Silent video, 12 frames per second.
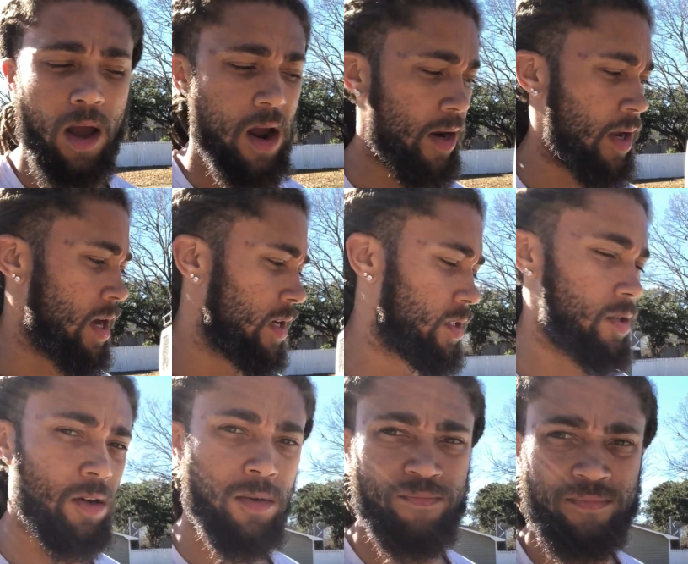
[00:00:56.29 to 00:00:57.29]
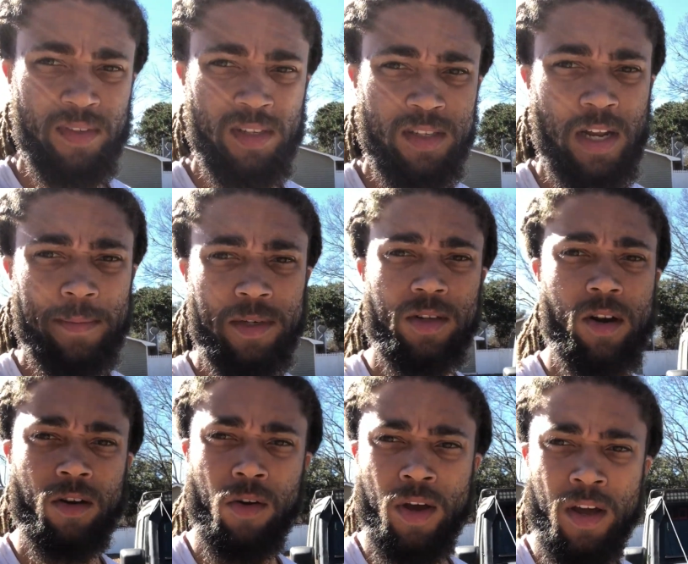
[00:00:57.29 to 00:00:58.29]
Alright guys, so time to
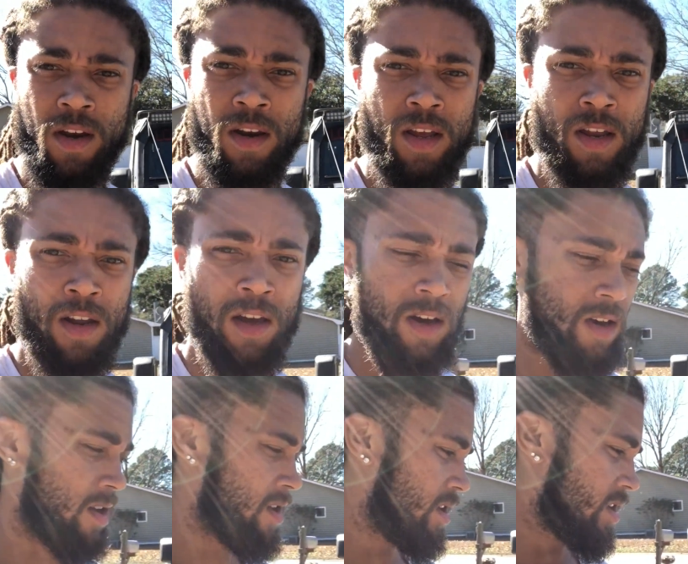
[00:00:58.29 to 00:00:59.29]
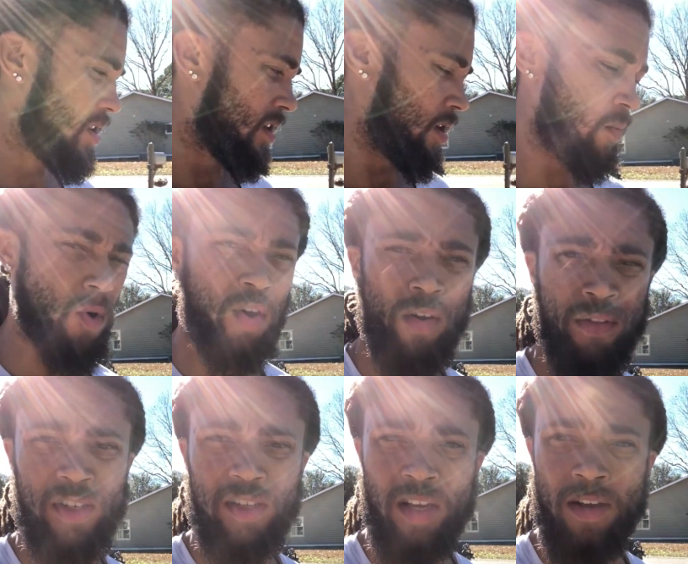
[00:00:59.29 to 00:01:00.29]
start. Go ahead and then get working on
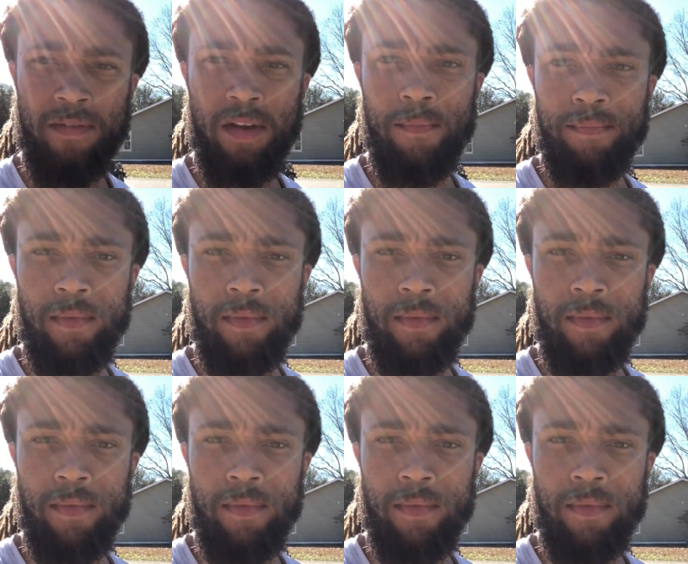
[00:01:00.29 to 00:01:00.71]
this lift.